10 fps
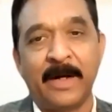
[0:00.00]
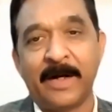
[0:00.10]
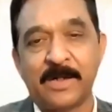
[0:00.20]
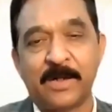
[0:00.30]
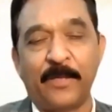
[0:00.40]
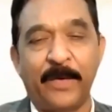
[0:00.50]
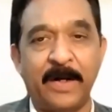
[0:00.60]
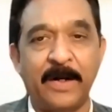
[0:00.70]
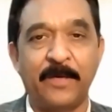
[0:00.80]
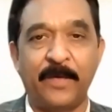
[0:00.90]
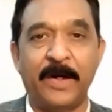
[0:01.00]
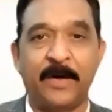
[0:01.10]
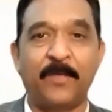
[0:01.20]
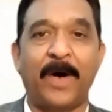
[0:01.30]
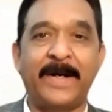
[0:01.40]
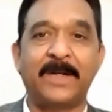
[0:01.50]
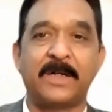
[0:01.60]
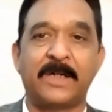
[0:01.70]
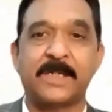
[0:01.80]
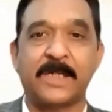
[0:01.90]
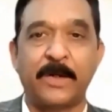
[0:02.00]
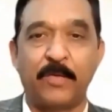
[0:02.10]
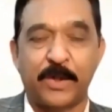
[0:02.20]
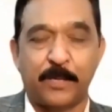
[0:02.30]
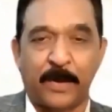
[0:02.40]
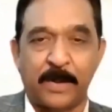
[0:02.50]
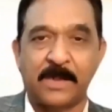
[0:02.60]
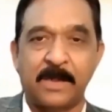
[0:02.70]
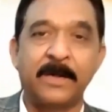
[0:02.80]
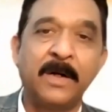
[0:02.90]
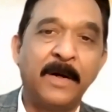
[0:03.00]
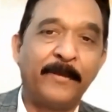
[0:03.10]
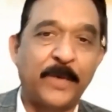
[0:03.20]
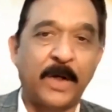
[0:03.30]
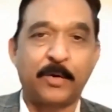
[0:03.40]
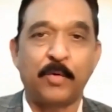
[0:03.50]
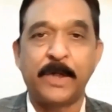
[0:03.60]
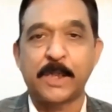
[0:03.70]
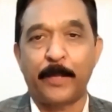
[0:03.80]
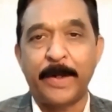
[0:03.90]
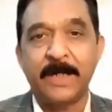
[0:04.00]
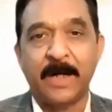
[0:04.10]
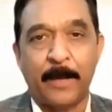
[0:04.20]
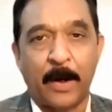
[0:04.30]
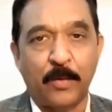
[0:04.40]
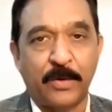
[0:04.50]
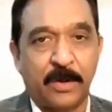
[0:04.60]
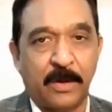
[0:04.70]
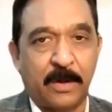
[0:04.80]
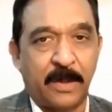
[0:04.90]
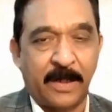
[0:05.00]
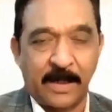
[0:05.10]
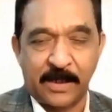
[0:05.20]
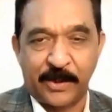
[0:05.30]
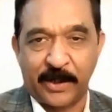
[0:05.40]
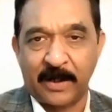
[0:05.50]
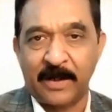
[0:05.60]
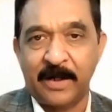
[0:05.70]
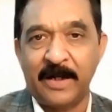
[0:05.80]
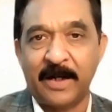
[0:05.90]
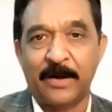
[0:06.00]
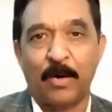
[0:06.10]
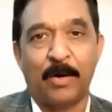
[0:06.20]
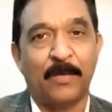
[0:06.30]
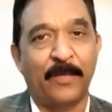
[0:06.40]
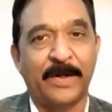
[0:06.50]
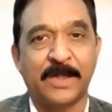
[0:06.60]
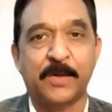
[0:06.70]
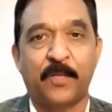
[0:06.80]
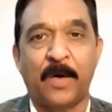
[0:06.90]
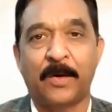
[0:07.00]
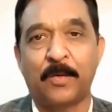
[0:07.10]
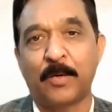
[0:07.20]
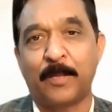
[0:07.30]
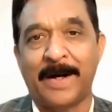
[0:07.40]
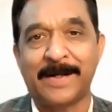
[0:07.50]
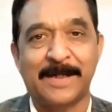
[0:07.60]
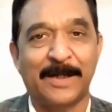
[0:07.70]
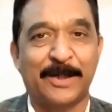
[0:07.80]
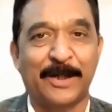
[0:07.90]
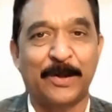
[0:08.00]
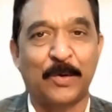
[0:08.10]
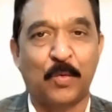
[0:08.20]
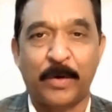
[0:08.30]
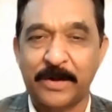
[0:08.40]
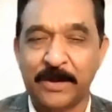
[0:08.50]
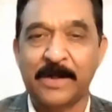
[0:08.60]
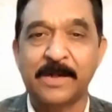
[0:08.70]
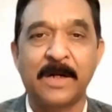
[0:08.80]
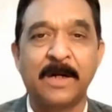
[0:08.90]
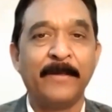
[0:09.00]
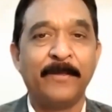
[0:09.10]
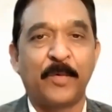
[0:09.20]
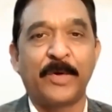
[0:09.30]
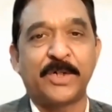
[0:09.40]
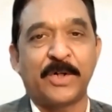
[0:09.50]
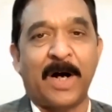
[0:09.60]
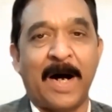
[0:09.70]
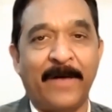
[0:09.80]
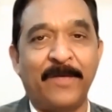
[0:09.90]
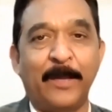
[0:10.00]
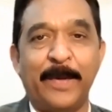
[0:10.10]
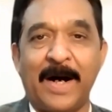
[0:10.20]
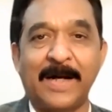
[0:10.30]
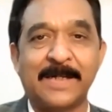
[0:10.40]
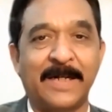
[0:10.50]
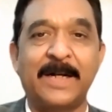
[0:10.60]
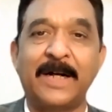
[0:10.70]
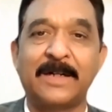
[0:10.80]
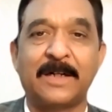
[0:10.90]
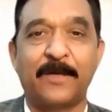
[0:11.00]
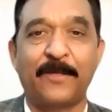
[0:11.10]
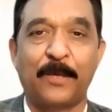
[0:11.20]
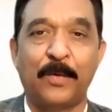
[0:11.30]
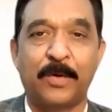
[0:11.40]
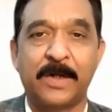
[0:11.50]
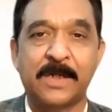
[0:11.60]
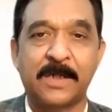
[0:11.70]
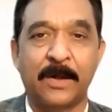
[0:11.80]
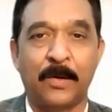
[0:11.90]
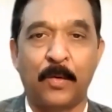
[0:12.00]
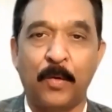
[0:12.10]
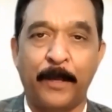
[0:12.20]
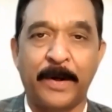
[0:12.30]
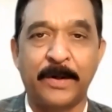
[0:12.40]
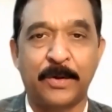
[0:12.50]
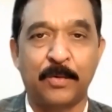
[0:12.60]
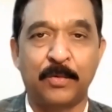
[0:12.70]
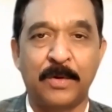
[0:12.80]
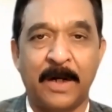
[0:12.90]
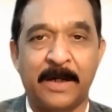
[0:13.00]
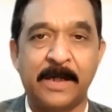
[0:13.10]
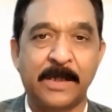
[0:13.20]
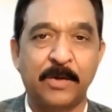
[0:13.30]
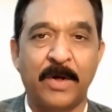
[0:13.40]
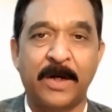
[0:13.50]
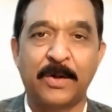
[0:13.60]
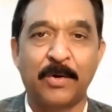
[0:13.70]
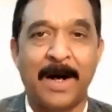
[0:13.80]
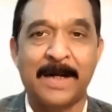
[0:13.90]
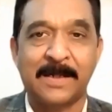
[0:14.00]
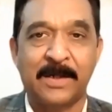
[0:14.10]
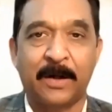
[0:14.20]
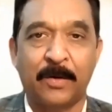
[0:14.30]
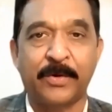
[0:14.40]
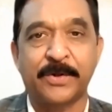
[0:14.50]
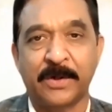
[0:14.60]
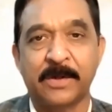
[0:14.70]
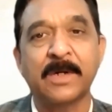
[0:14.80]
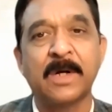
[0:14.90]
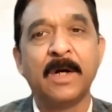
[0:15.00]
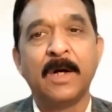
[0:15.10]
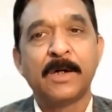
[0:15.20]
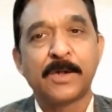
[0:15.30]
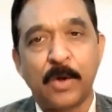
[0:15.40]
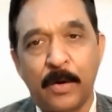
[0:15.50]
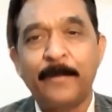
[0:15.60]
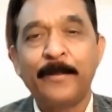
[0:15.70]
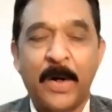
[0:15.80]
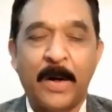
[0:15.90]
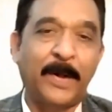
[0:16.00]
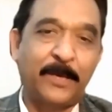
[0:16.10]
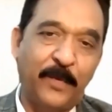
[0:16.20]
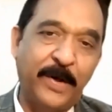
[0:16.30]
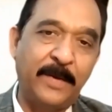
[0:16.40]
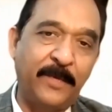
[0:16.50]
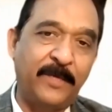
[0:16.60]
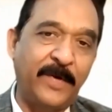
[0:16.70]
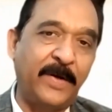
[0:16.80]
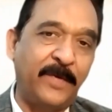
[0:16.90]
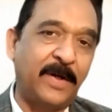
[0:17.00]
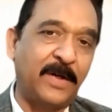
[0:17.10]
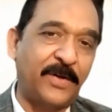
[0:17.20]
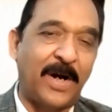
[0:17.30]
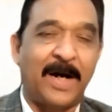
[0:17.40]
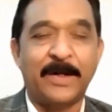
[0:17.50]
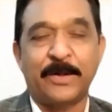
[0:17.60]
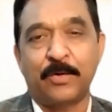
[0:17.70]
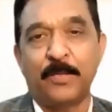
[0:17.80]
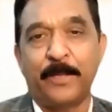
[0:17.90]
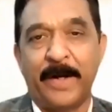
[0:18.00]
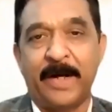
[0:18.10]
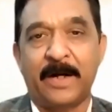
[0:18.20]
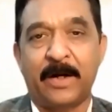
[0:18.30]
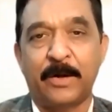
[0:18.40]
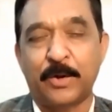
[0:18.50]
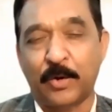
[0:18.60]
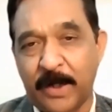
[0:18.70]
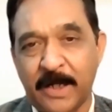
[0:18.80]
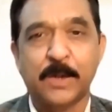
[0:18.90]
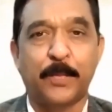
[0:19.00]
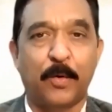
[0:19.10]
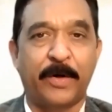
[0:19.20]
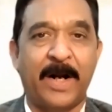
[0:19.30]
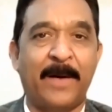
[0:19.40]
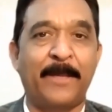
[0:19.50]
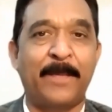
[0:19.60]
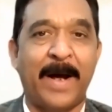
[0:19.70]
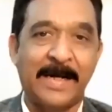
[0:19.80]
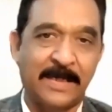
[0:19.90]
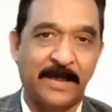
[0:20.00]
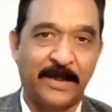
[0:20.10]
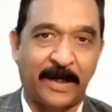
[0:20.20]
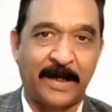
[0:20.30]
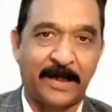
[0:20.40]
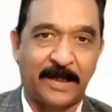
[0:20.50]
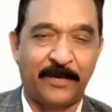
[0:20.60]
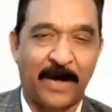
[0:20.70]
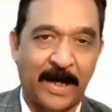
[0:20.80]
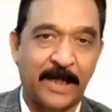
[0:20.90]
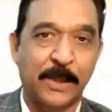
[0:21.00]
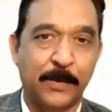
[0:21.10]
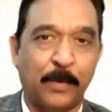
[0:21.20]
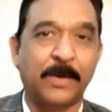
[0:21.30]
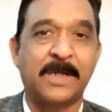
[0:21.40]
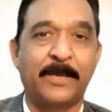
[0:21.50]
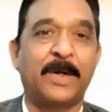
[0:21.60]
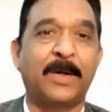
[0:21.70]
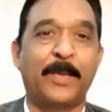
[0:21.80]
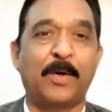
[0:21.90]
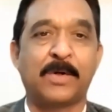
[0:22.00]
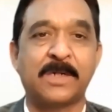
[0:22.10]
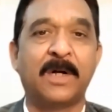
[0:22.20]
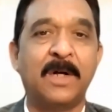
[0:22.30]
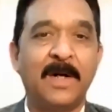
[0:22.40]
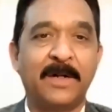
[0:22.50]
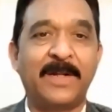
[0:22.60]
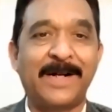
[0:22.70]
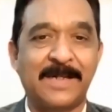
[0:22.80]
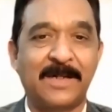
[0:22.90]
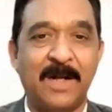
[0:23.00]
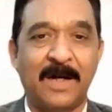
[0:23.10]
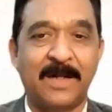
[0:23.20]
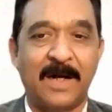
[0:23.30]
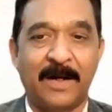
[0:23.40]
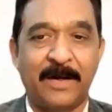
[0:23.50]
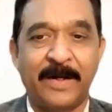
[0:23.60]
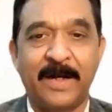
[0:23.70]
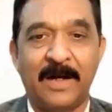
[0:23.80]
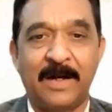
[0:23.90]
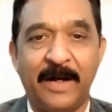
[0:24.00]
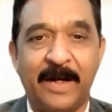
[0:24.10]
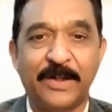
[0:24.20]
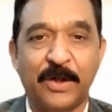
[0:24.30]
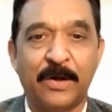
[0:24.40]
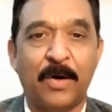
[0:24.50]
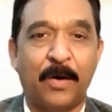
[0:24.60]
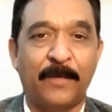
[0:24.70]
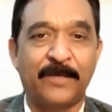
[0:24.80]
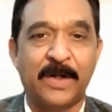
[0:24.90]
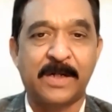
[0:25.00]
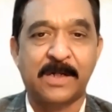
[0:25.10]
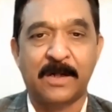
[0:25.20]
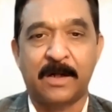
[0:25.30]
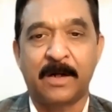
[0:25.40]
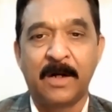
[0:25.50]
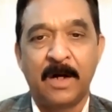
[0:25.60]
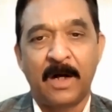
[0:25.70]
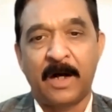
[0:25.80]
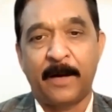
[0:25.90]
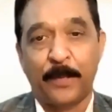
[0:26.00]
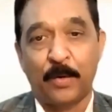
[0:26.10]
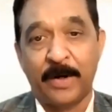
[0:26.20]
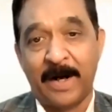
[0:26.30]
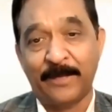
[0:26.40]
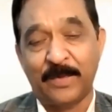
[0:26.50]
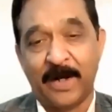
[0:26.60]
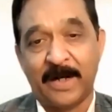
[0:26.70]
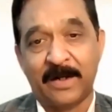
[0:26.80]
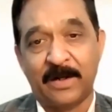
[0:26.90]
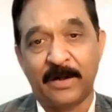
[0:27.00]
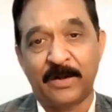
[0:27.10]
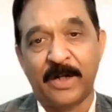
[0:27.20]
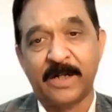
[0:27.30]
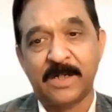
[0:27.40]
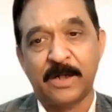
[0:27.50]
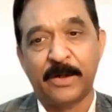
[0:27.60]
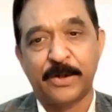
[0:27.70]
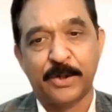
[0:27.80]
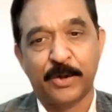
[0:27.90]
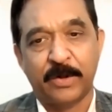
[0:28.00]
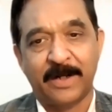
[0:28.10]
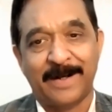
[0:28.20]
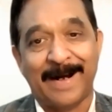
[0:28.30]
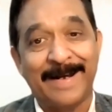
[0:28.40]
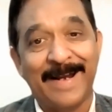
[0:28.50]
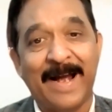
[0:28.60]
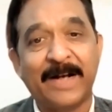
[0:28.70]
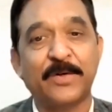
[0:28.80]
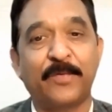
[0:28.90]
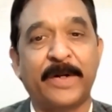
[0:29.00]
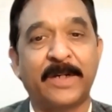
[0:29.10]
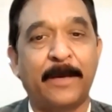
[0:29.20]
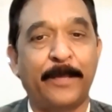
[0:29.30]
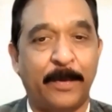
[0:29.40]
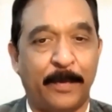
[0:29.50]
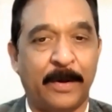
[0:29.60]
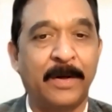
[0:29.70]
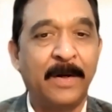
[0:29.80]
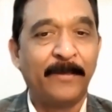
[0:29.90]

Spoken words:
is wherein we invite the distinguished person to speak about his journey and all, which is followed by certain questions which I will be asking, and that the floor is open to the student to ask their questions. So but we will try to make today's program as interactive as possible, because that's the real nature of this program, that this should connect with the people,